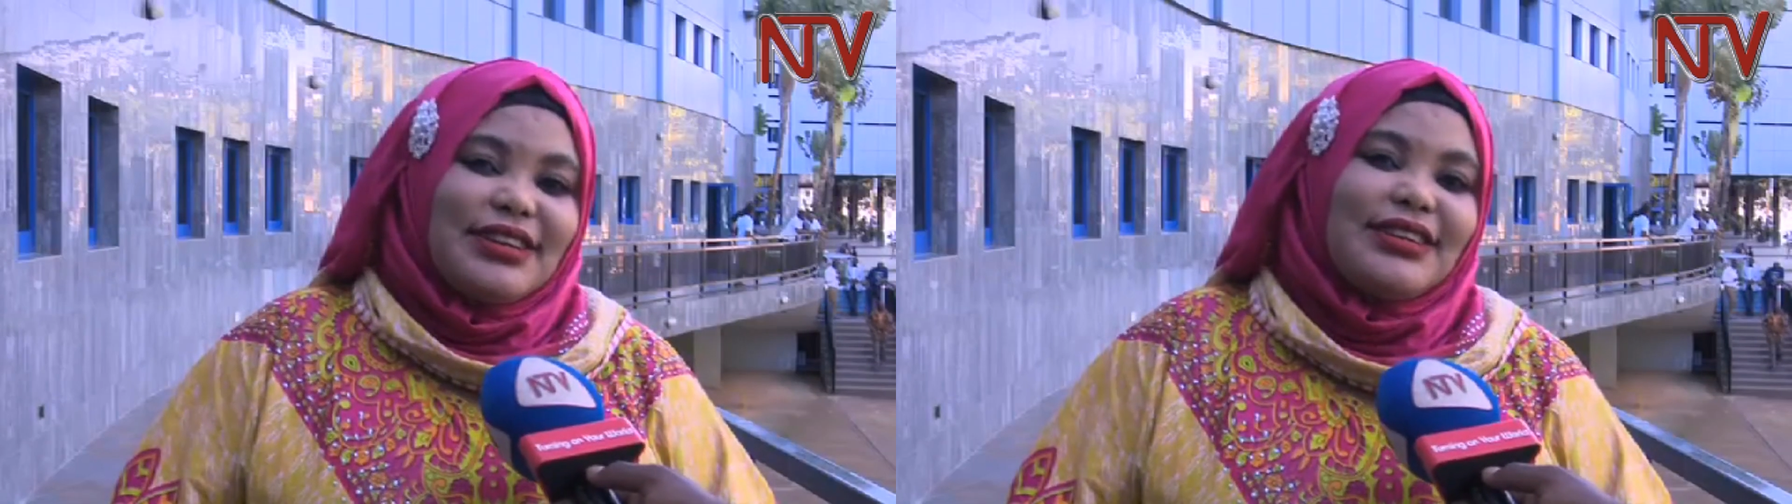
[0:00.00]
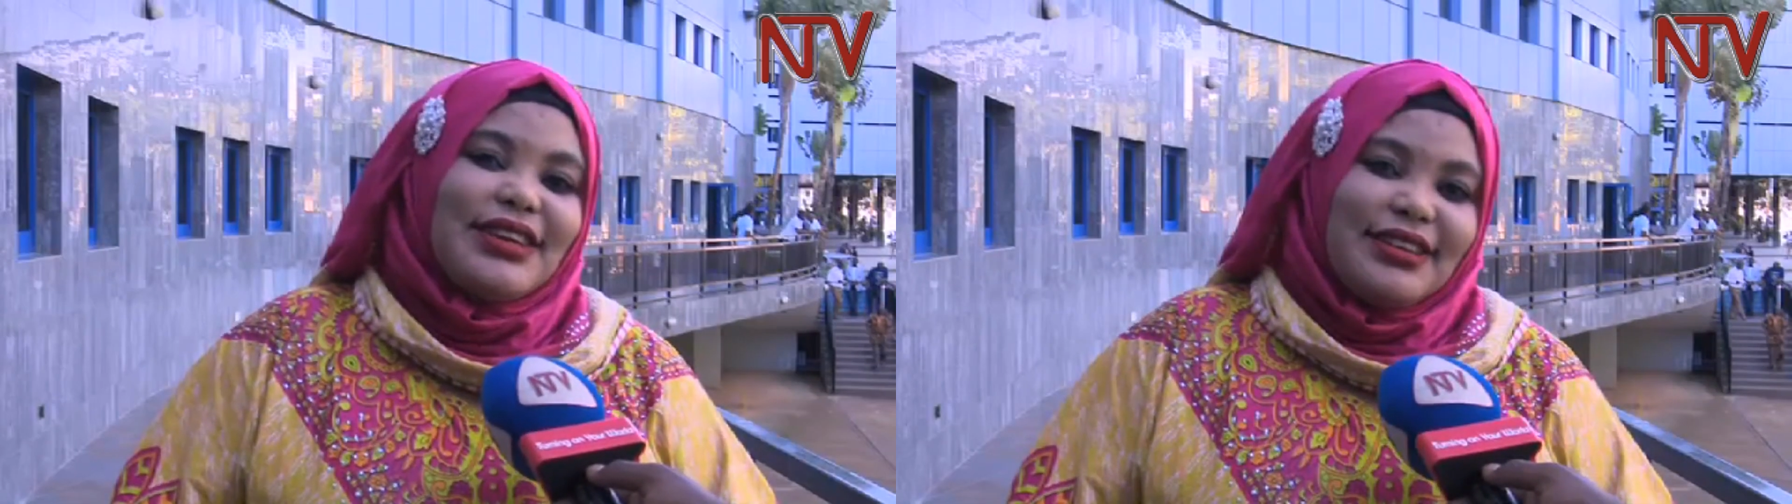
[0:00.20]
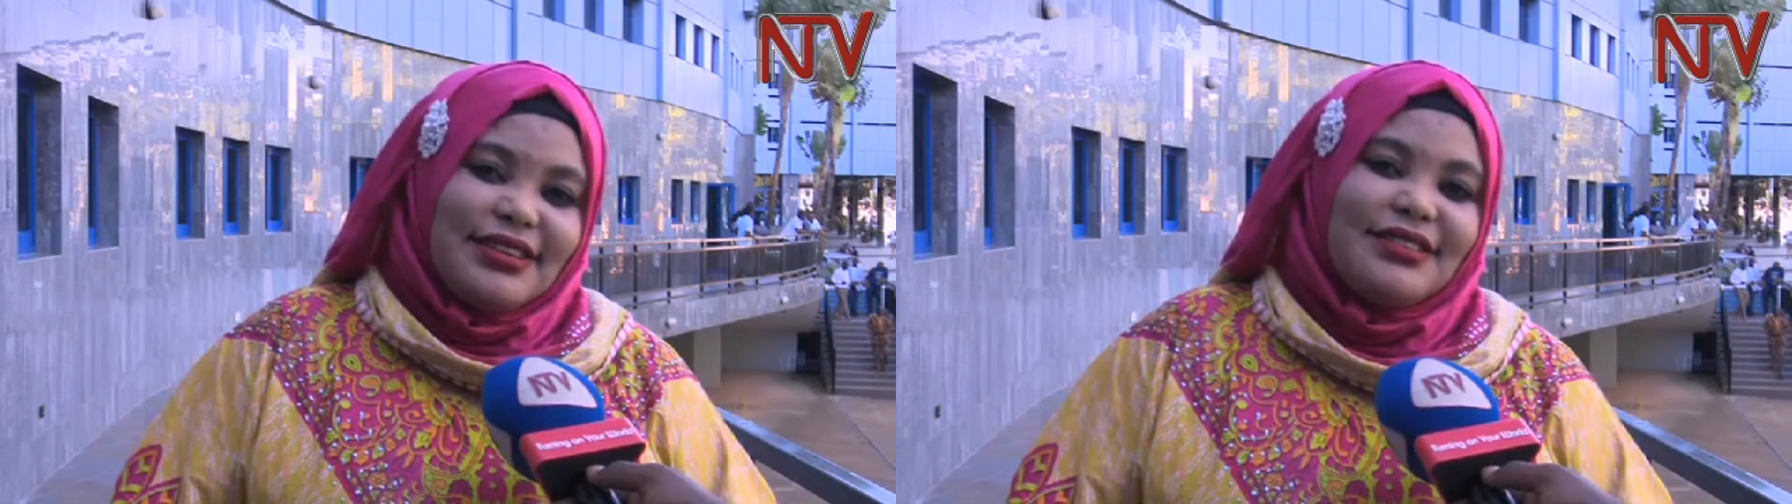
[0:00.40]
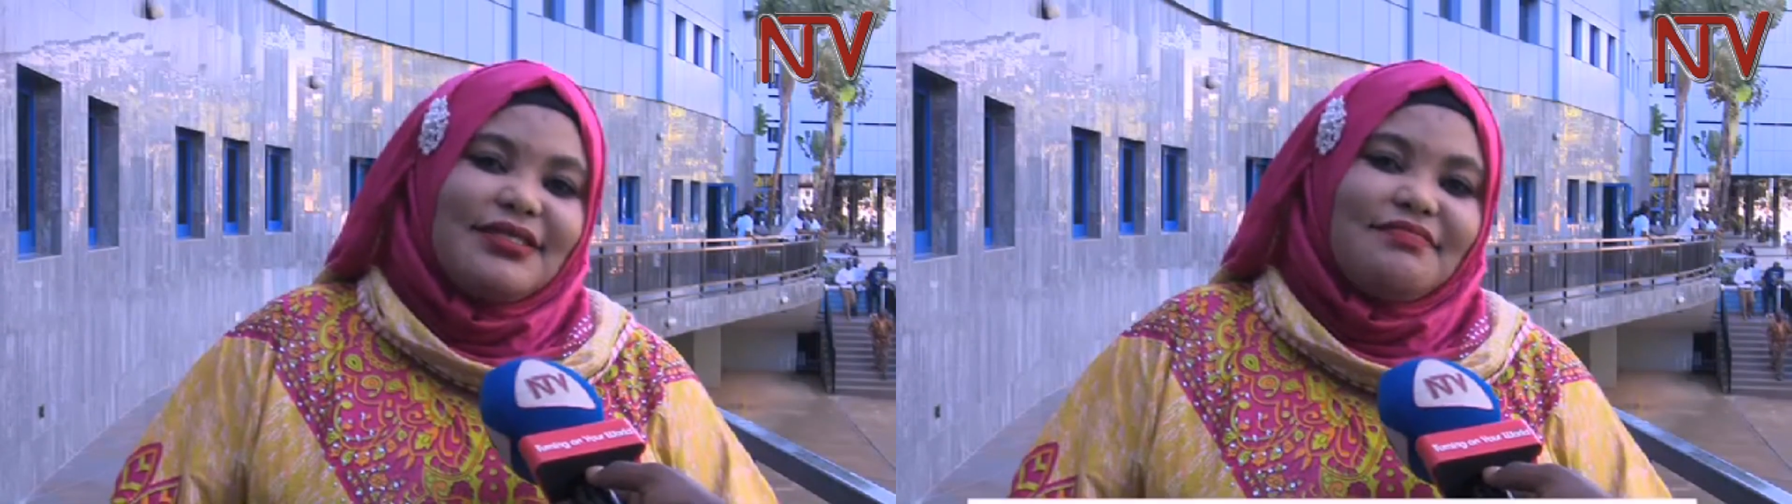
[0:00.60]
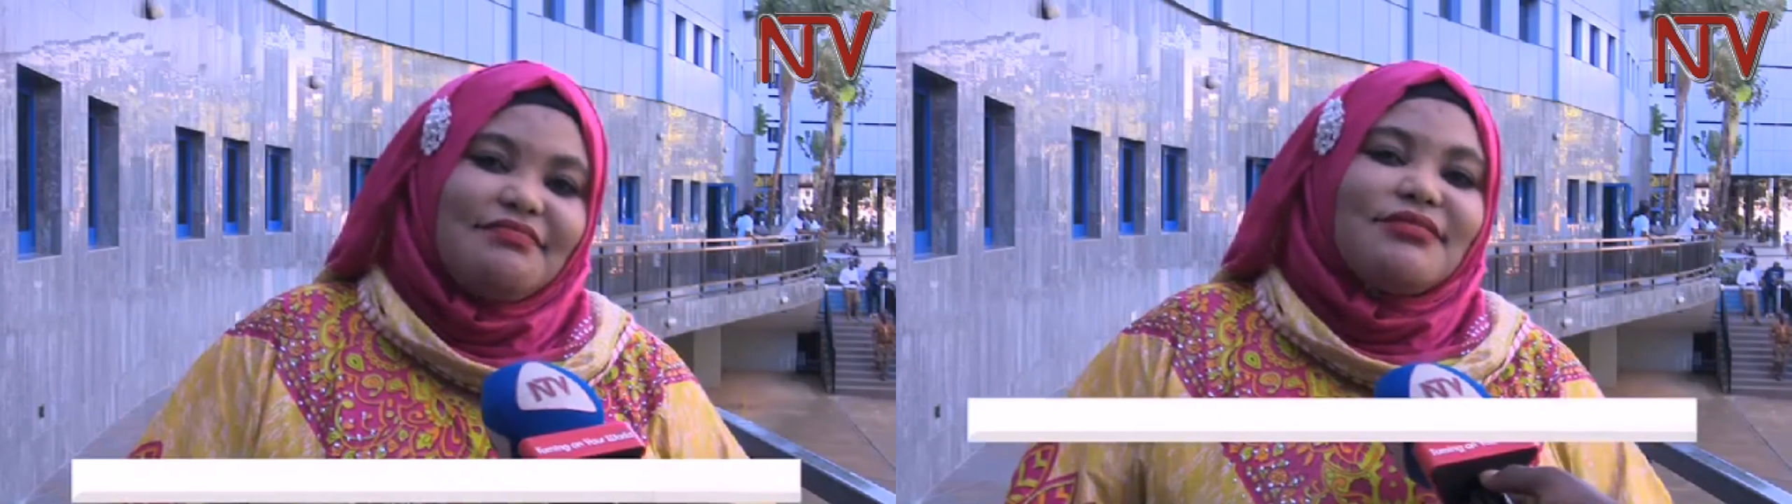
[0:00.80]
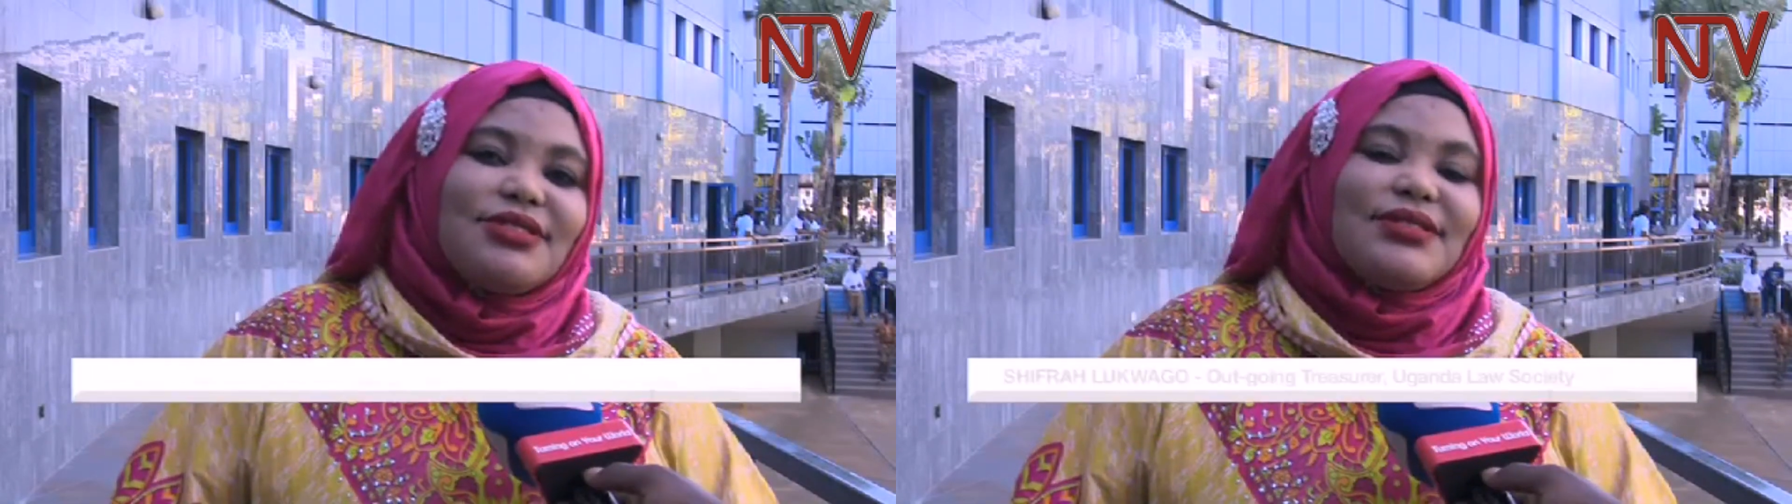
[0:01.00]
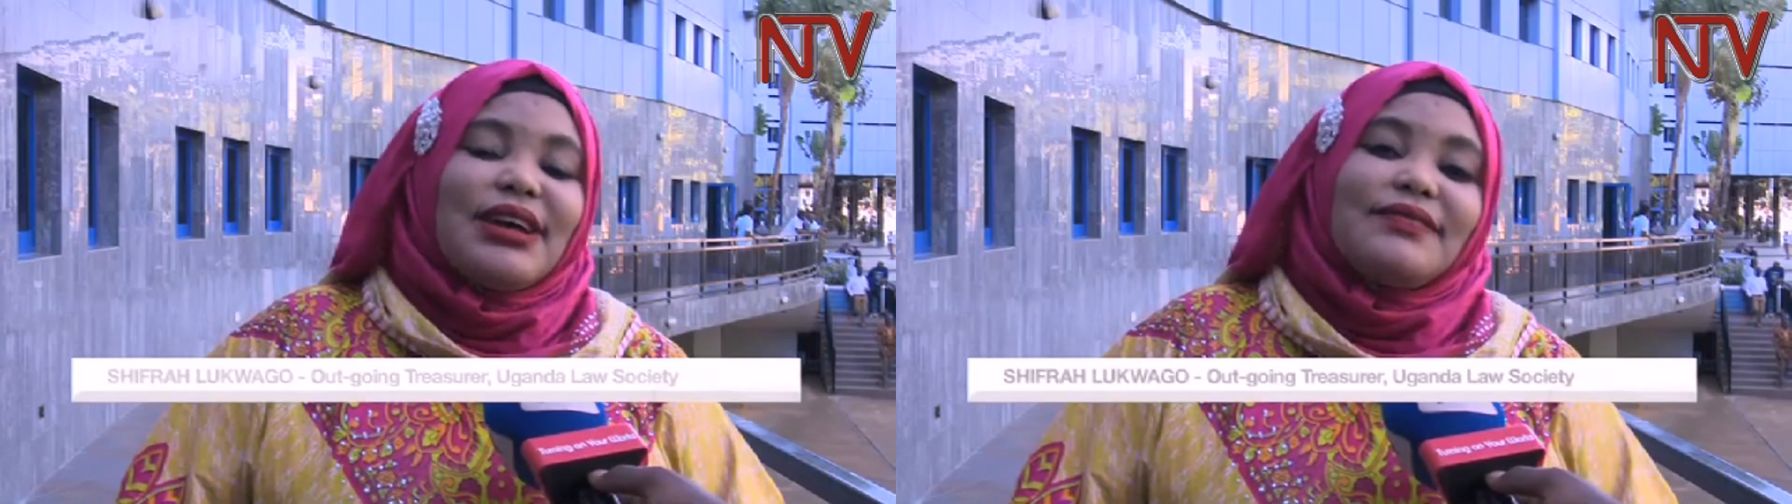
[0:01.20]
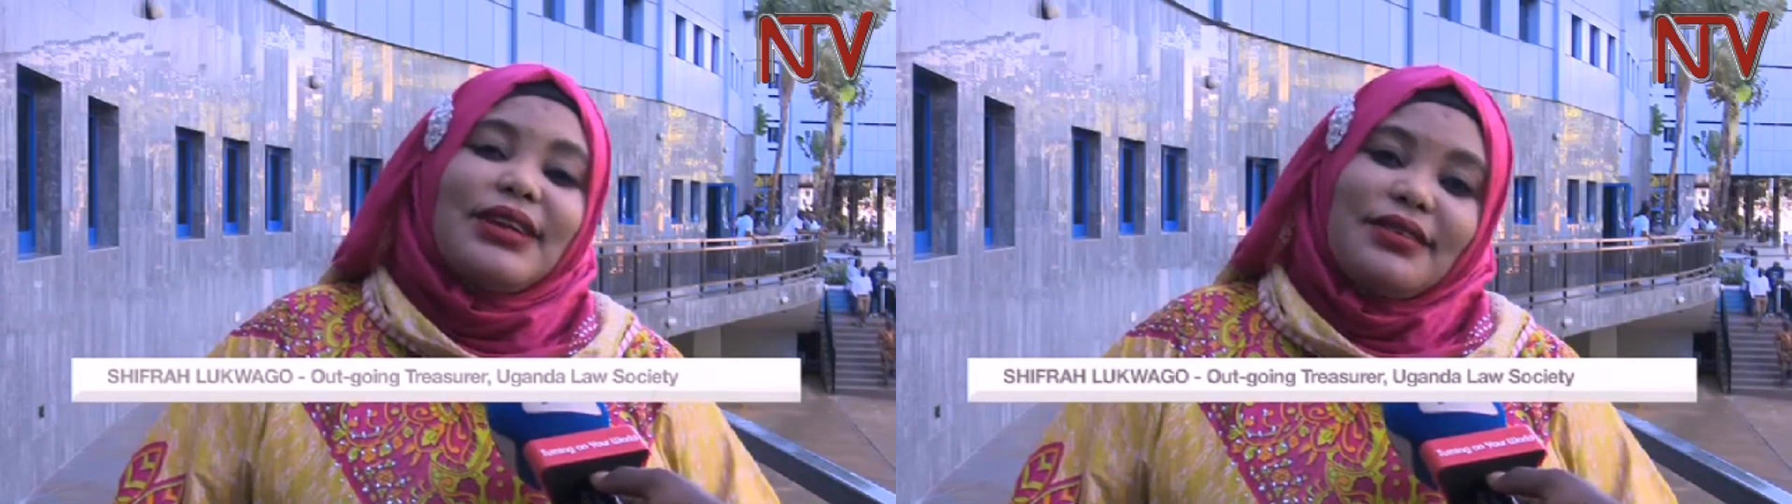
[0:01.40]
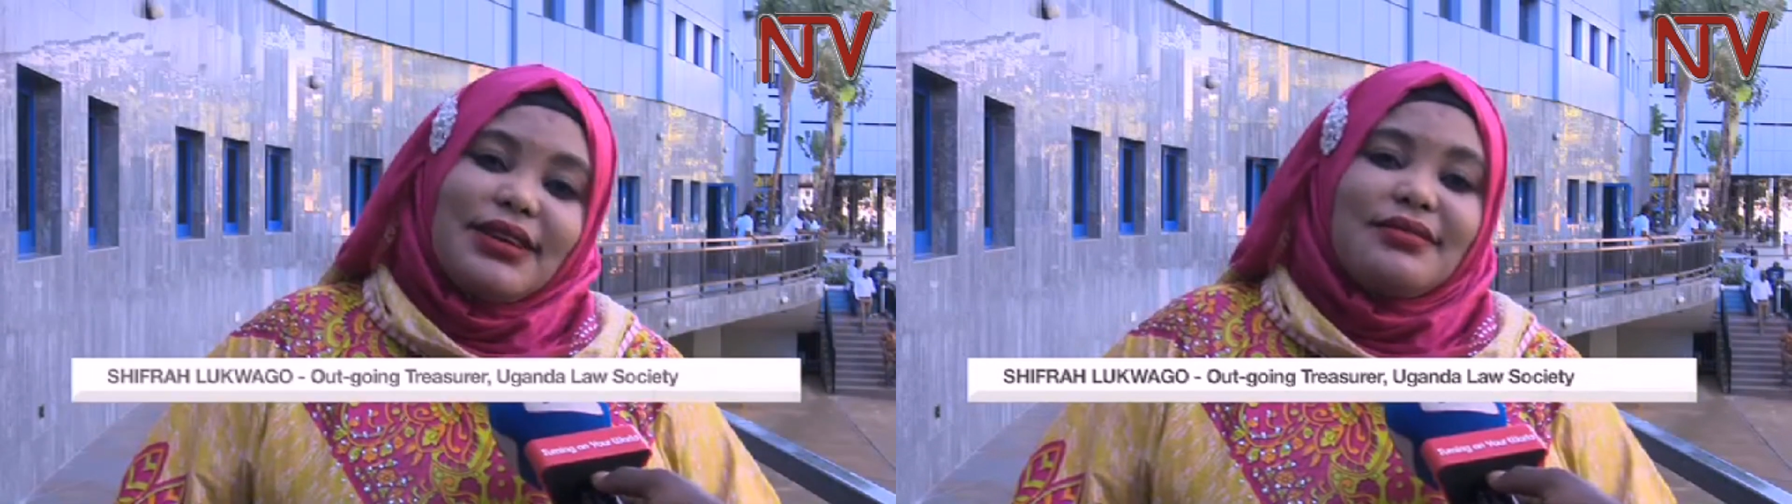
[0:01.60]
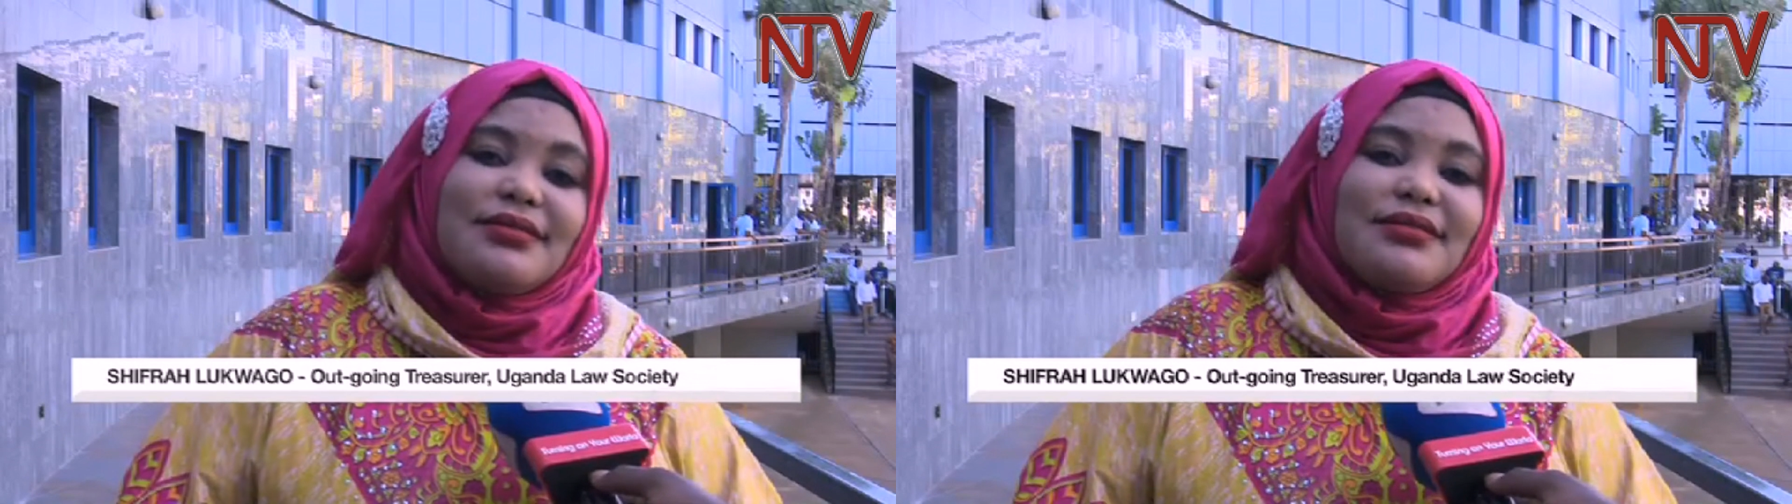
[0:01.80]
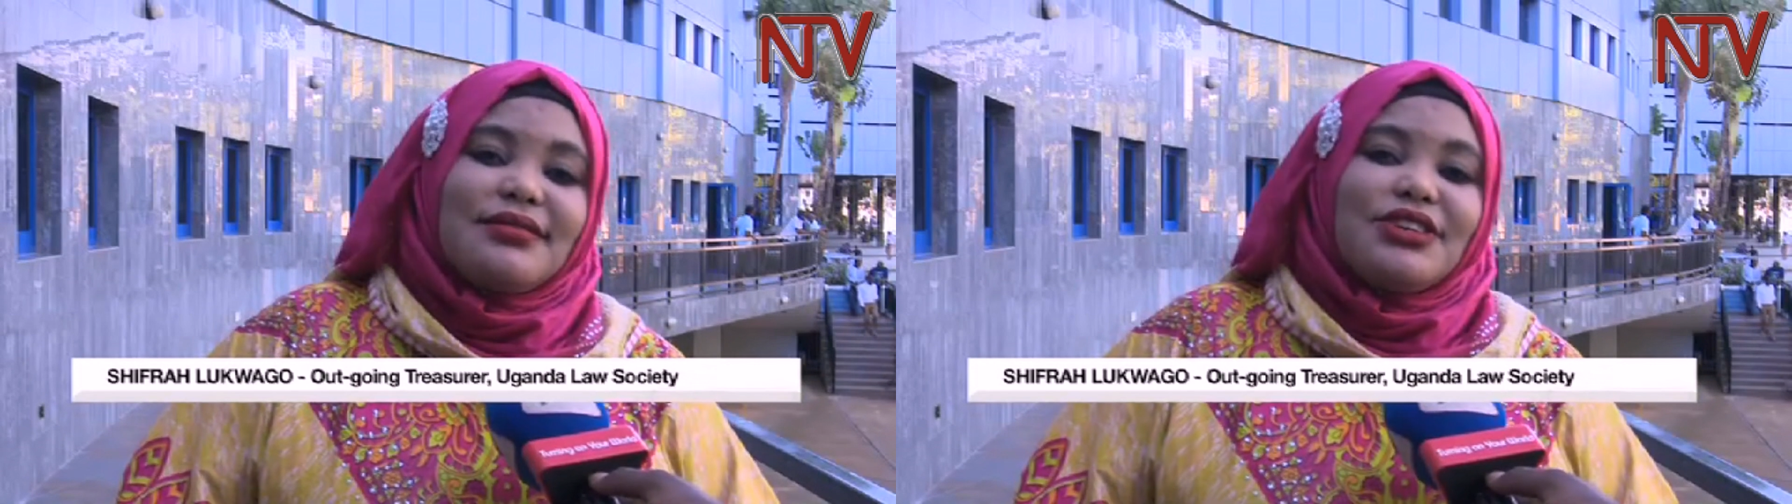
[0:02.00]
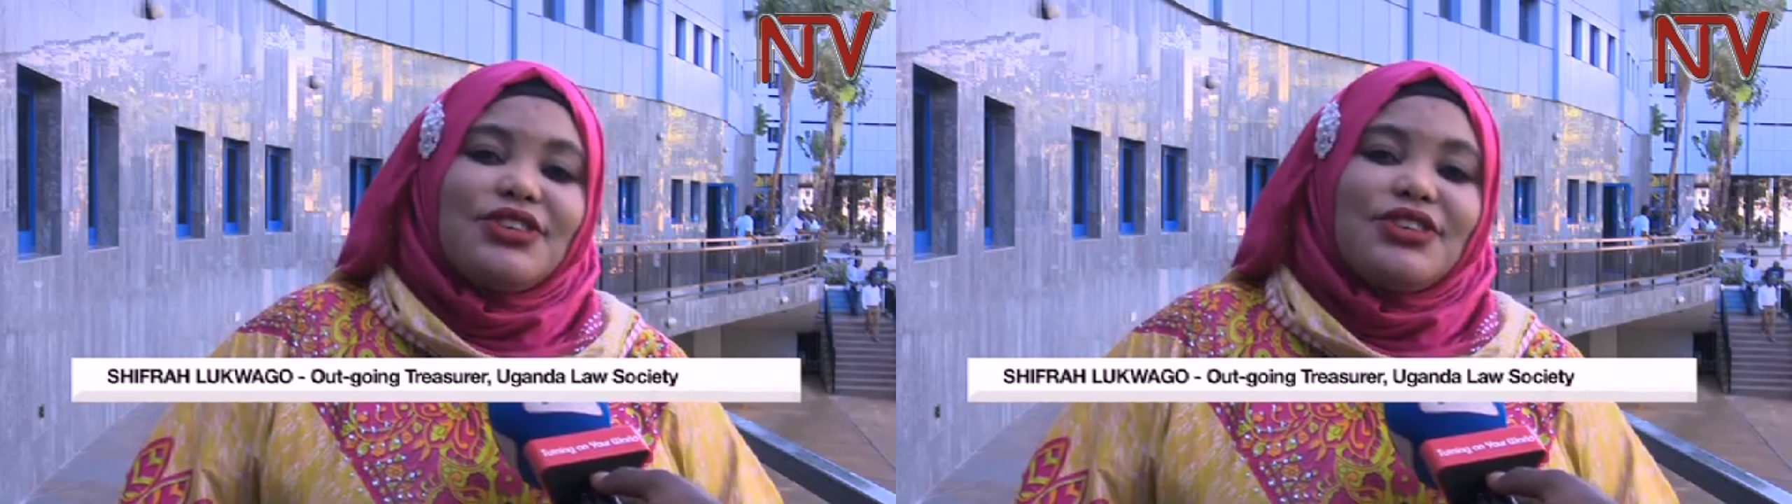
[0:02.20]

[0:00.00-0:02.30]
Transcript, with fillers: dedicated to serve the lawyers.